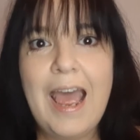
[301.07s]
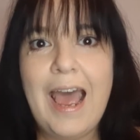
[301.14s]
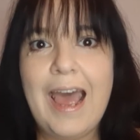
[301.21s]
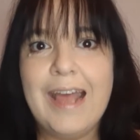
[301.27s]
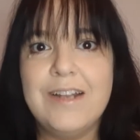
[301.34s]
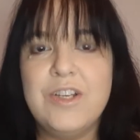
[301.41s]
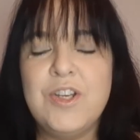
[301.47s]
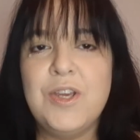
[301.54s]

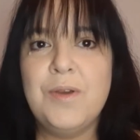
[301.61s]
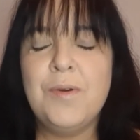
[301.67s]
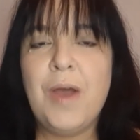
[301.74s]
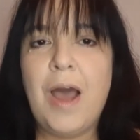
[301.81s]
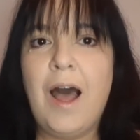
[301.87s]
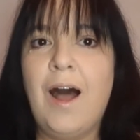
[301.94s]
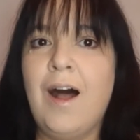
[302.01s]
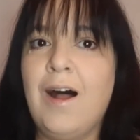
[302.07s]
and
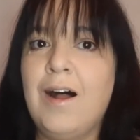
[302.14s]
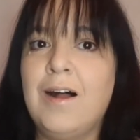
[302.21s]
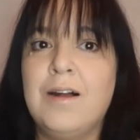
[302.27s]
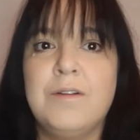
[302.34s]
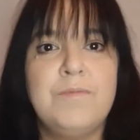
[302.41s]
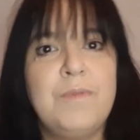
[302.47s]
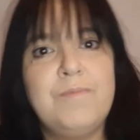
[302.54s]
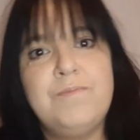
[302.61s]
you
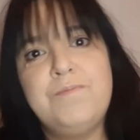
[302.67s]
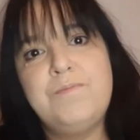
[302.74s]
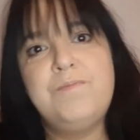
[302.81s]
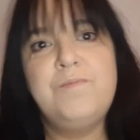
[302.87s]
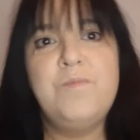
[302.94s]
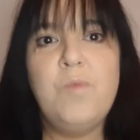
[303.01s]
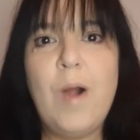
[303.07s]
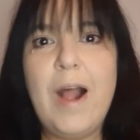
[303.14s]
are,
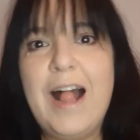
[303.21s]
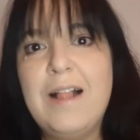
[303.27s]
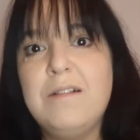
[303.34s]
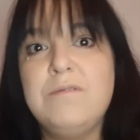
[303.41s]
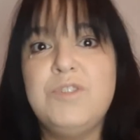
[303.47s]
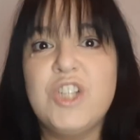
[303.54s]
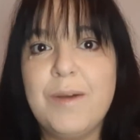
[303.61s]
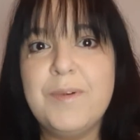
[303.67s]
well,
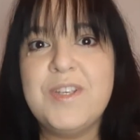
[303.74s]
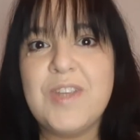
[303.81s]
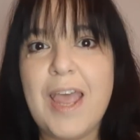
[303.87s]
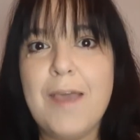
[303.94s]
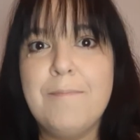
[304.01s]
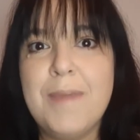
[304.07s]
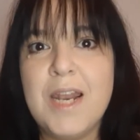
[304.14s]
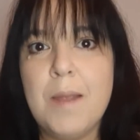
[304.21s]
shall we
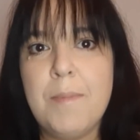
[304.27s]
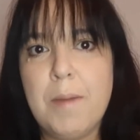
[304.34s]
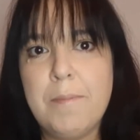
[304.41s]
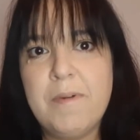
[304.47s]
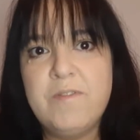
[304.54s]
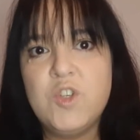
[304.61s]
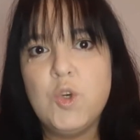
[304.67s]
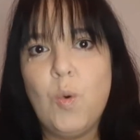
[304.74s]
say a
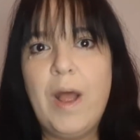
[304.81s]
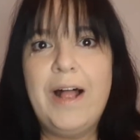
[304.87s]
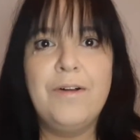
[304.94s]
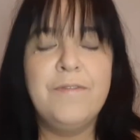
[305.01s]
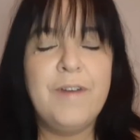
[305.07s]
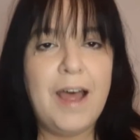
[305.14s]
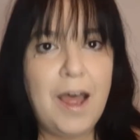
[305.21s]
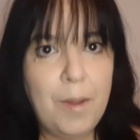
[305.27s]
minimum of
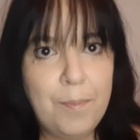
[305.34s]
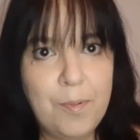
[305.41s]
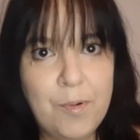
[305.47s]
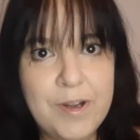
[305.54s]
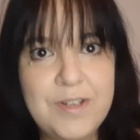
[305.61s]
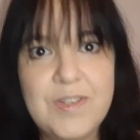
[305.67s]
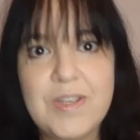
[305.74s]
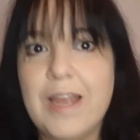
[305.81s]
12
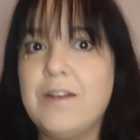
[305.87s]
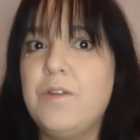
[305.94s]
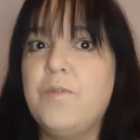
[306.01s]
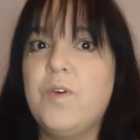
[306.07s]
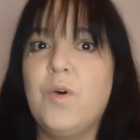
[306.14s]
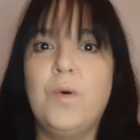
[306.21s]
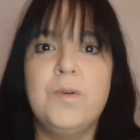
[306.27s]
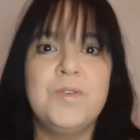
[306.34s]
upwards, and
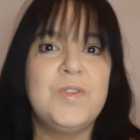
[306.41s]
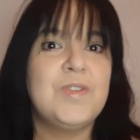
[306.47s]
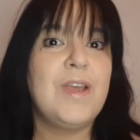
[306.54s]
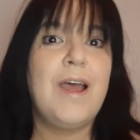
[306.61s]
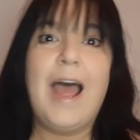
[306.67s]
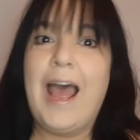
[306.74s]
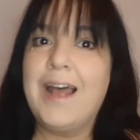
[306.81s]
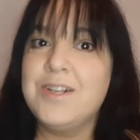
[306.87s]
of course,
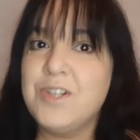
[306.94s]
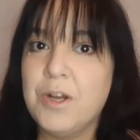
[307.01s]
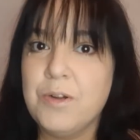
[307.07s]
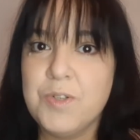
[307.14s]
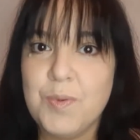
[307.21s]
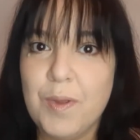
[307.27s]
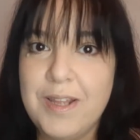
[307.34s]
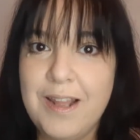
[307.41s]

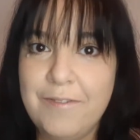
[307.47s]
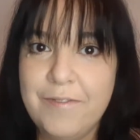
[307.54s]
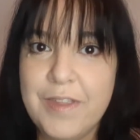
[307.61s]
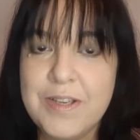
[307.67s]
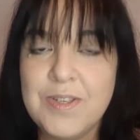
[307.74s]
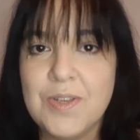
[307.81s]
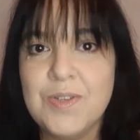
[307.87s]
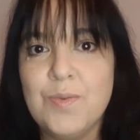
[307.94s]
adults will love
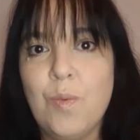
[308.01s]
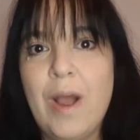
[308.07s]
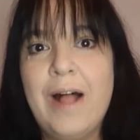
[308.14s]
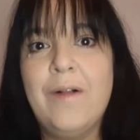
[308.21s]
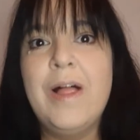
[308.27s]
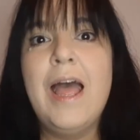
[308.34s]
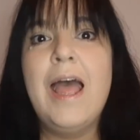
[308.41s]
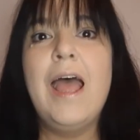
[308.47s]
this as
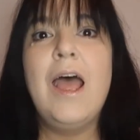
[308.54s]
well.